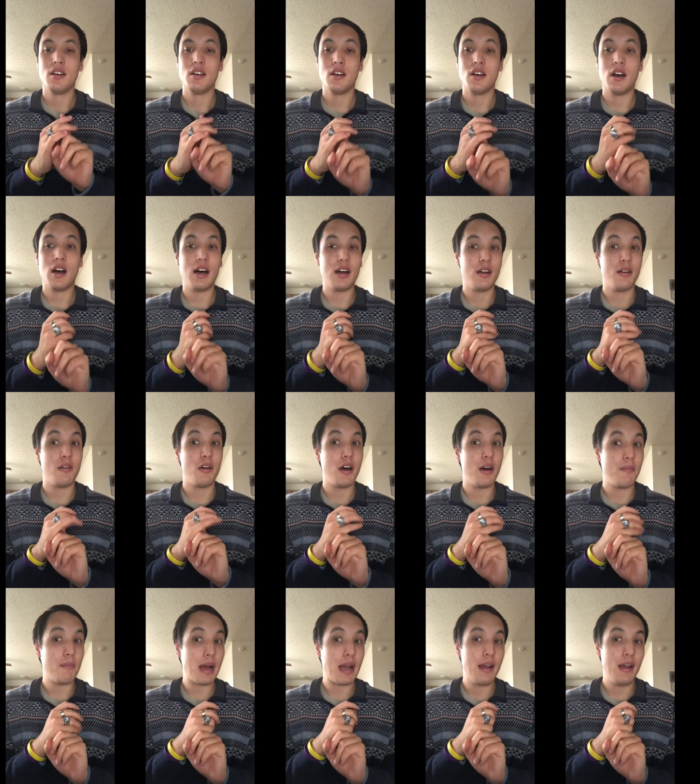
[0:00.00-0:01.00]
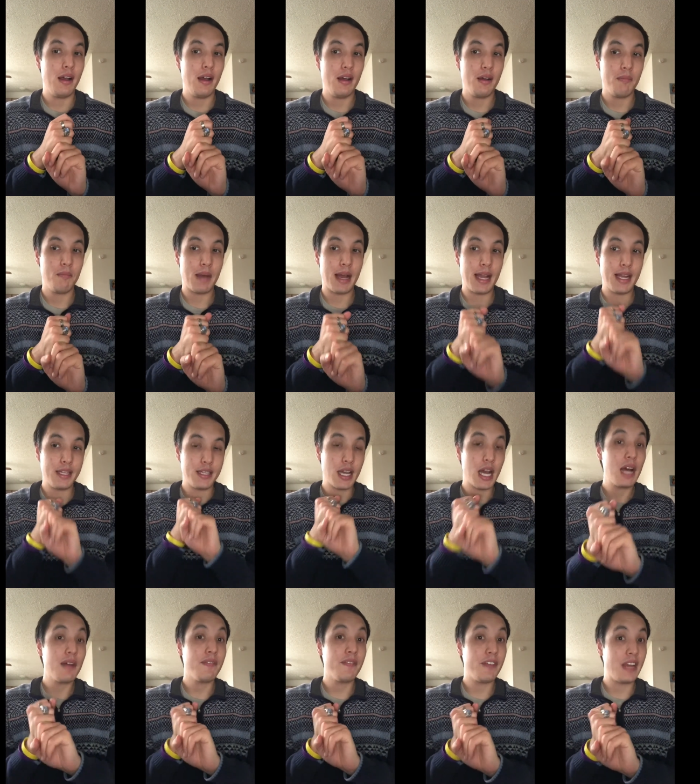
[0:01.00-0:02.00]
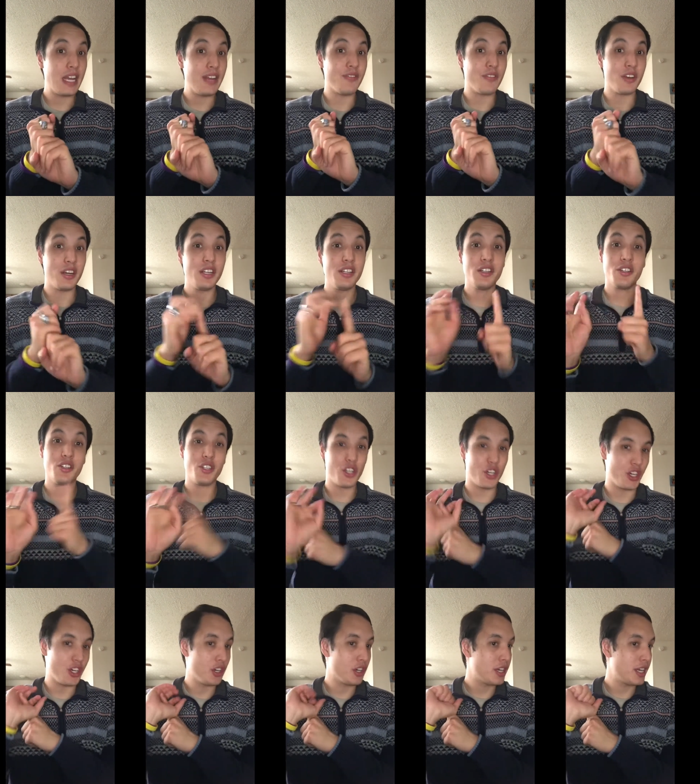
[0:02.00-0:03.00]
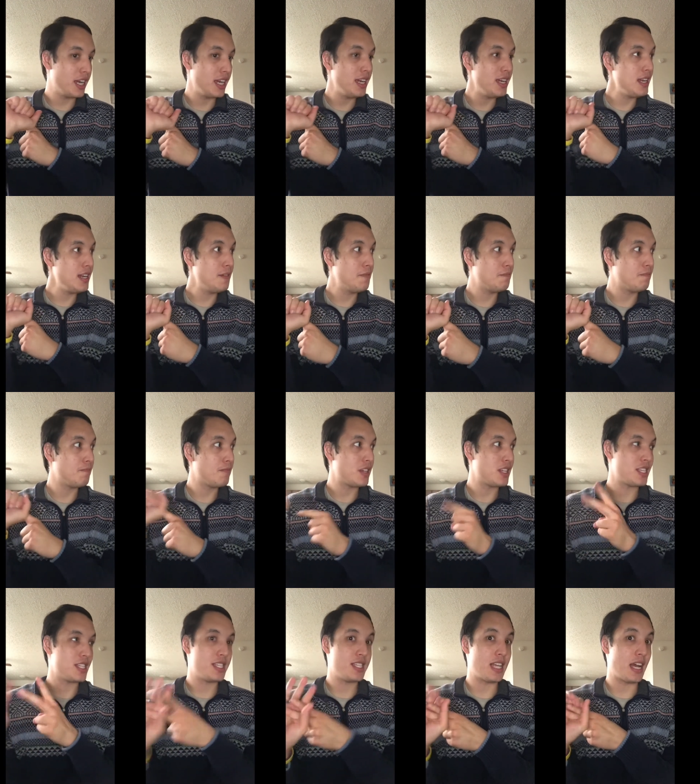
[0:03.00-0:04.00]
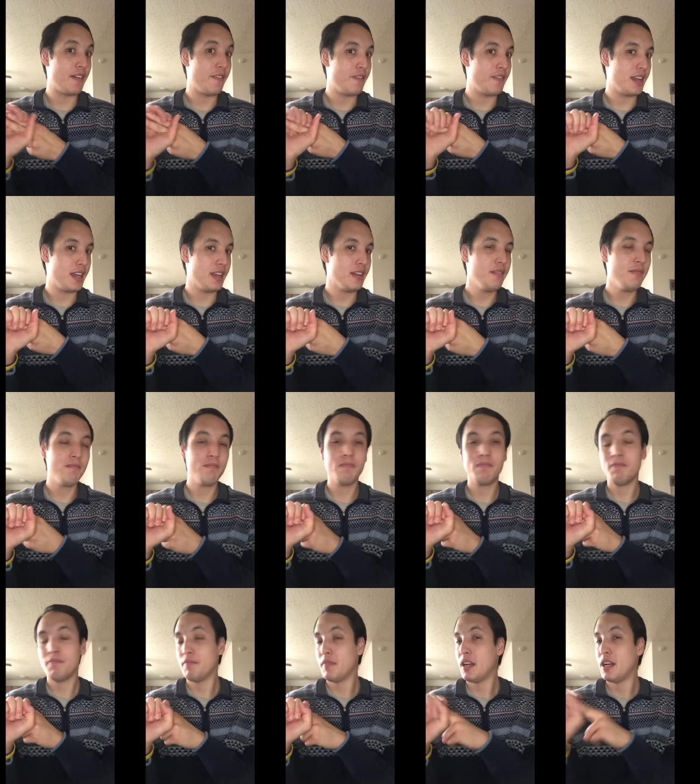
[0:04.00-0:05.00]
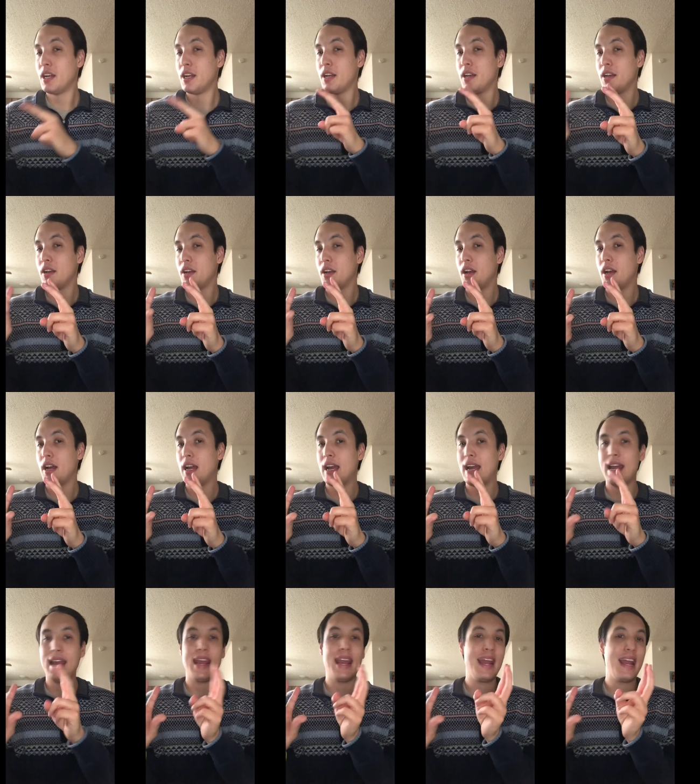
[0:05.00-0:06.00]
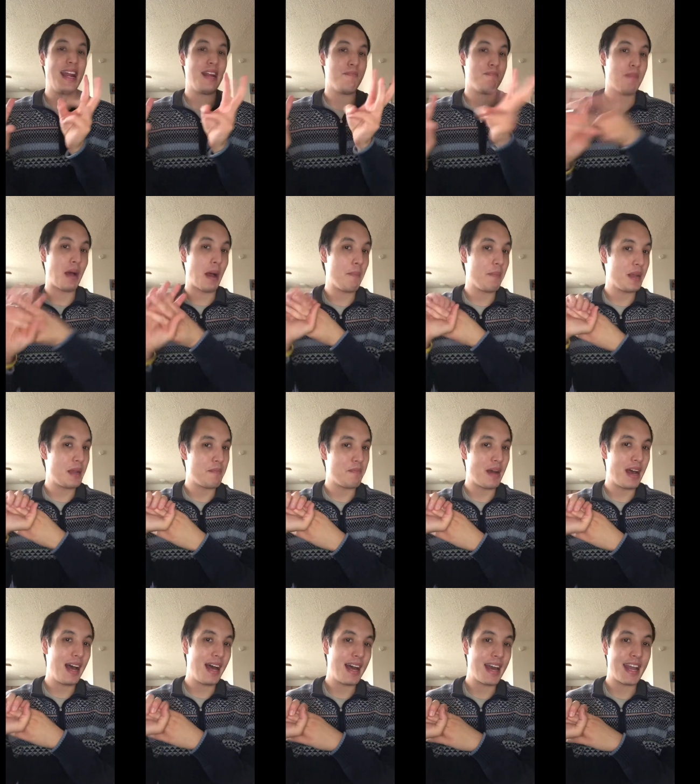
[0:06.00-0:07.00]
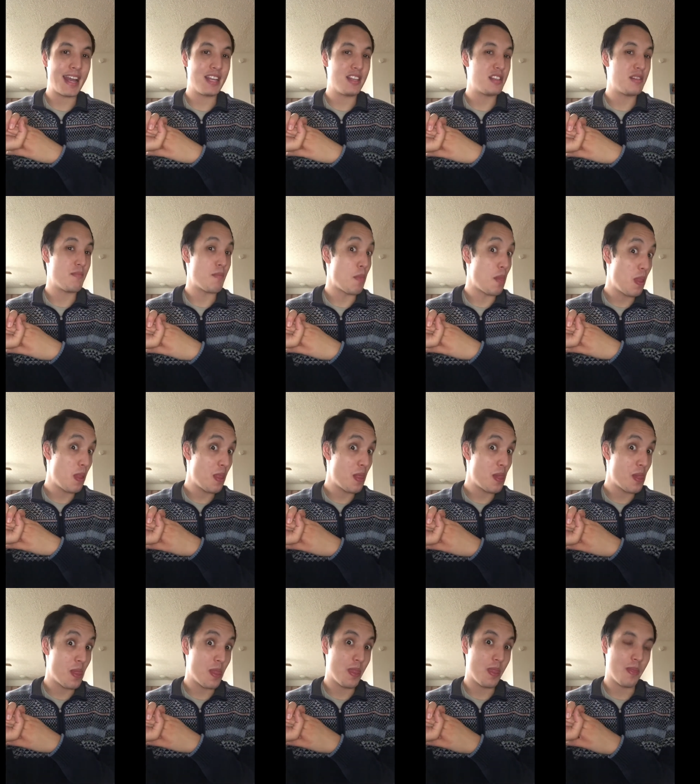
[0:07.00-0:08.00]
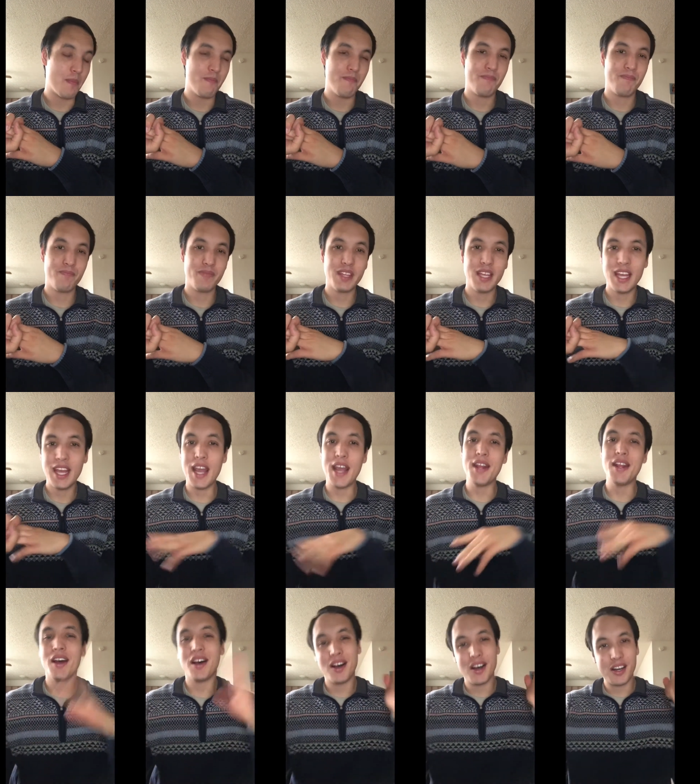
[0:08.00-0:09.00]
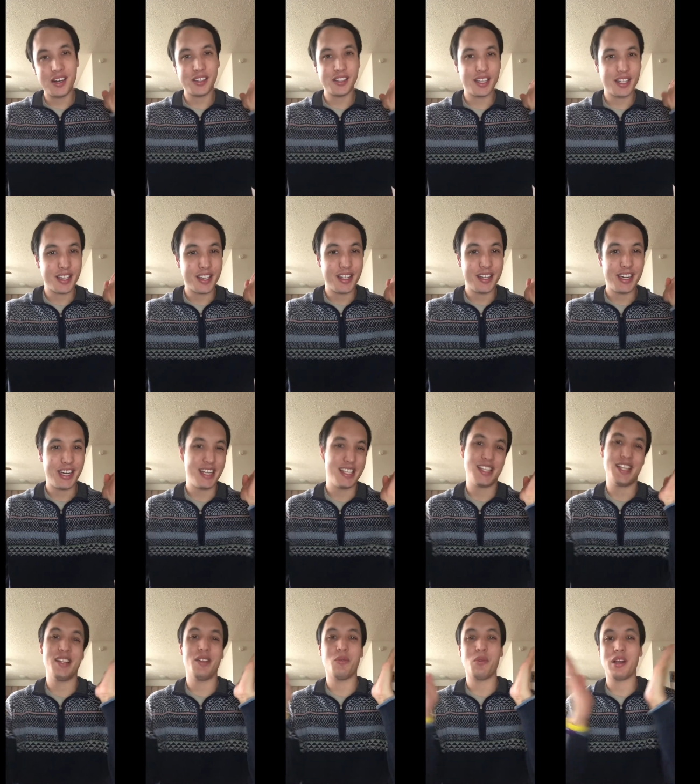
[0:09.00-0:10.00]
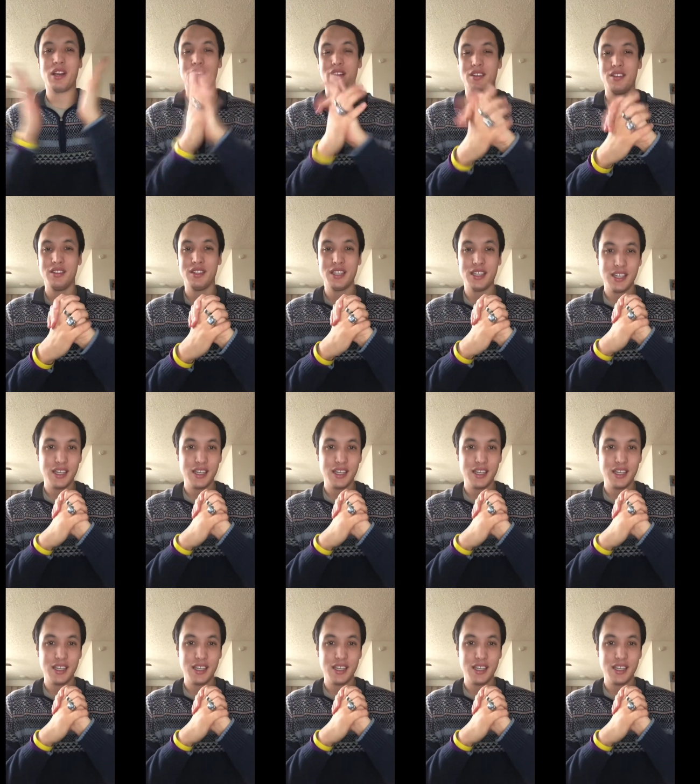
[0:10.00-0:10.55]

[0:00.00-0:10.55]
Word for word: uh, my, my top favorite, turkey, stuffing, and pumpkin pies. Mmm. And all the goodies in the world.